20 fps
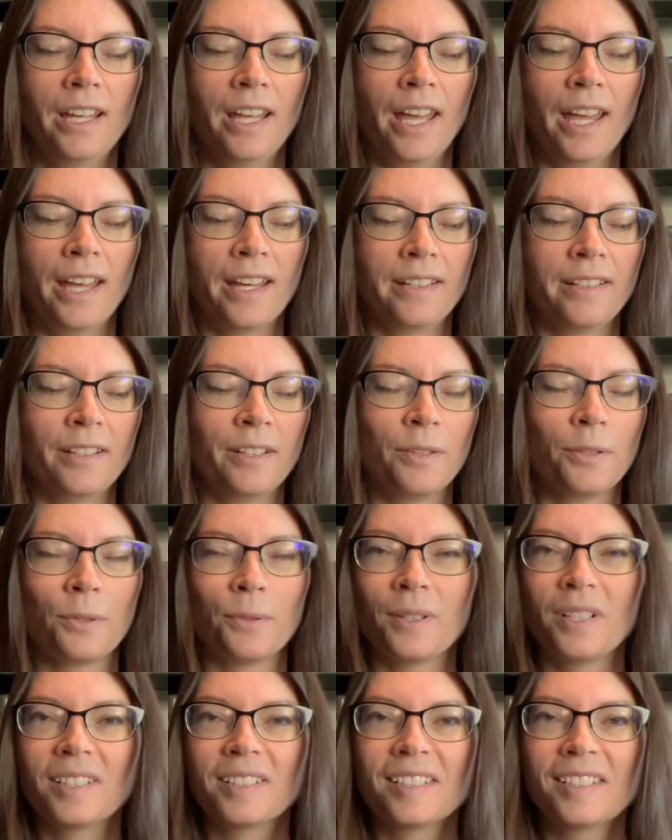and the
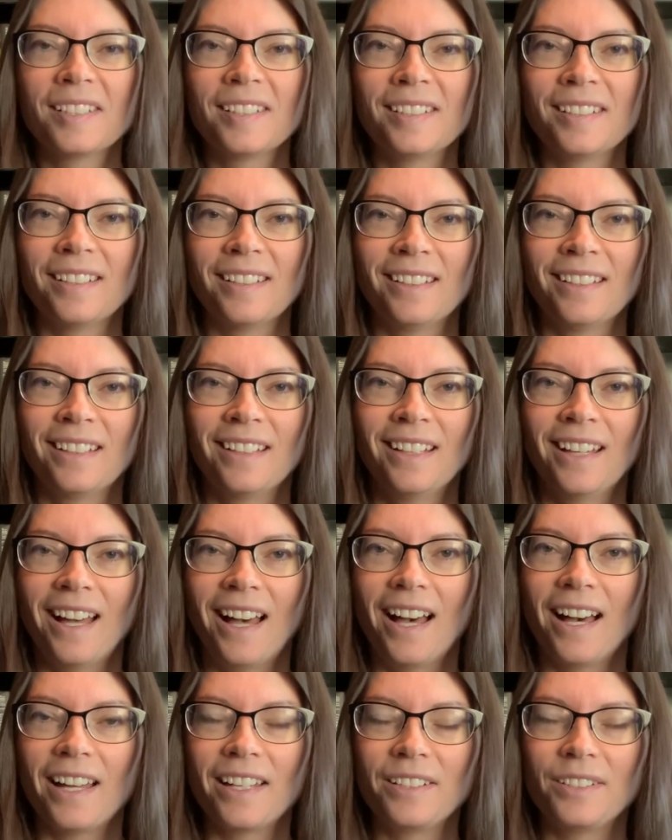reason
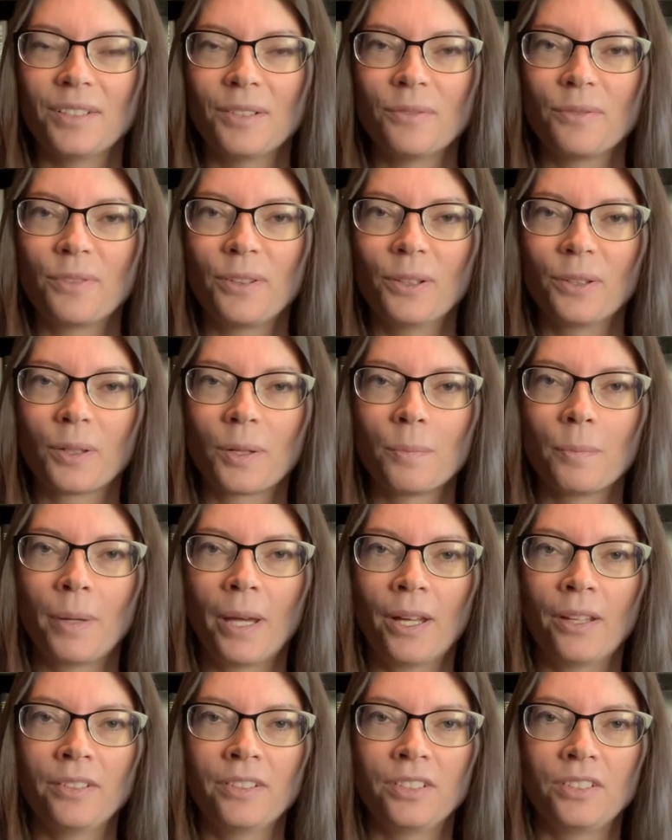I don't feel
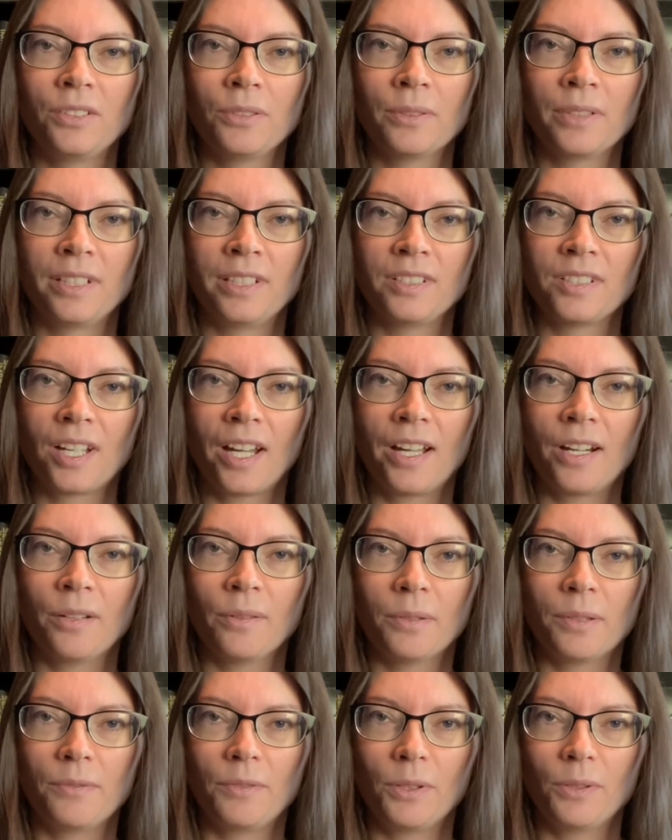compelled to do an entire
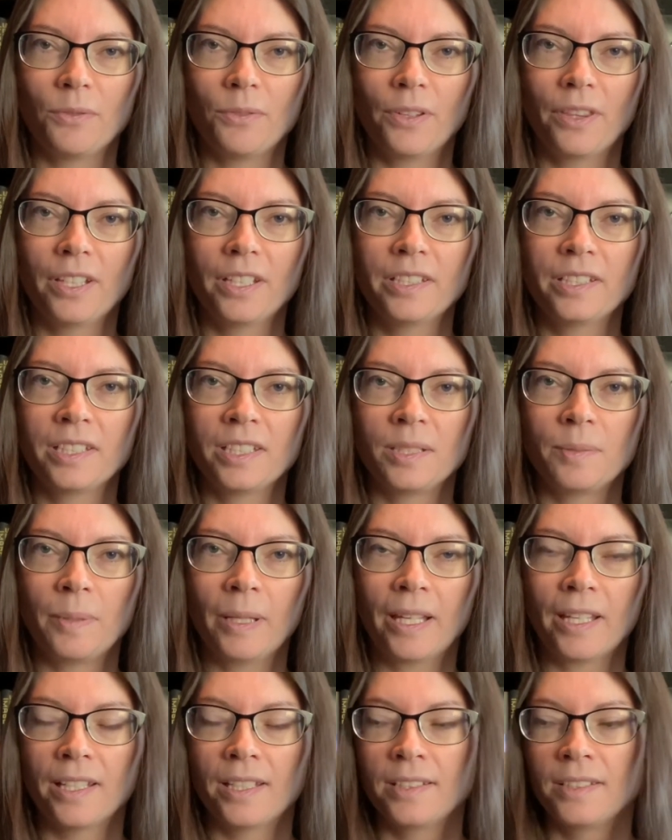review for this is
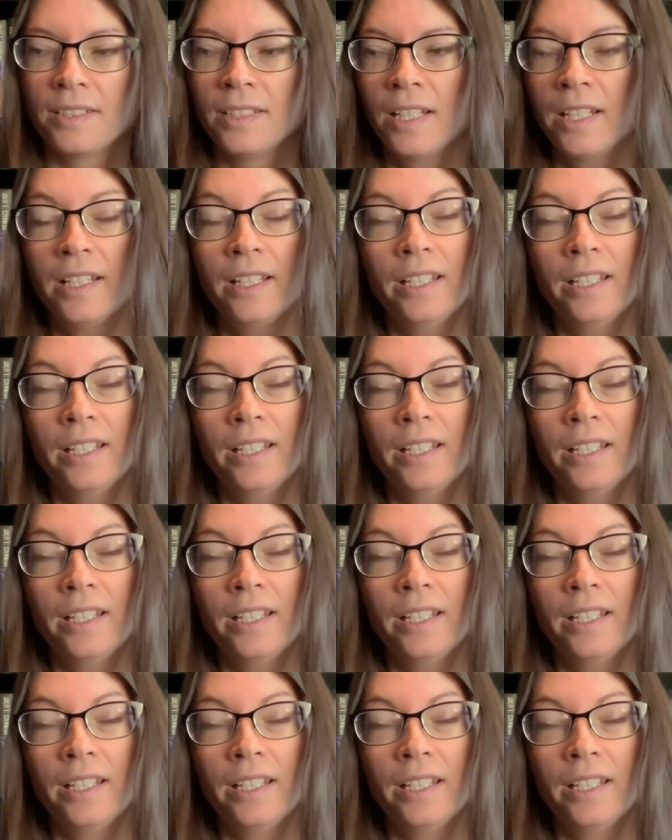because